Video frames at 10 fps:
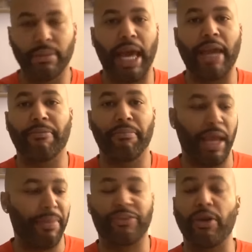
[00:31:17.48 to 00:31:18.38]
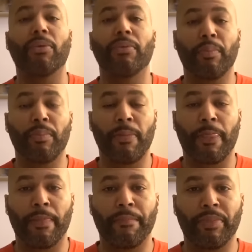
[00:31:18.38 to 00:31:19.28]
Hey, maybe so.
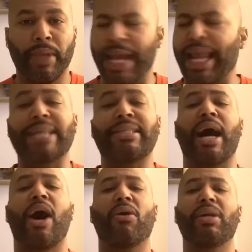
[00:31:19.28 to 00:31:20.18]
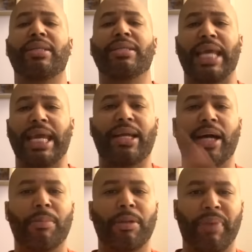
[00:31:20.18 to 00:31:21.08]
And like I said, all this is
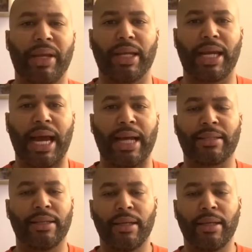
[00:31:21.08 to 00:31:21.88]
income dependent, guys.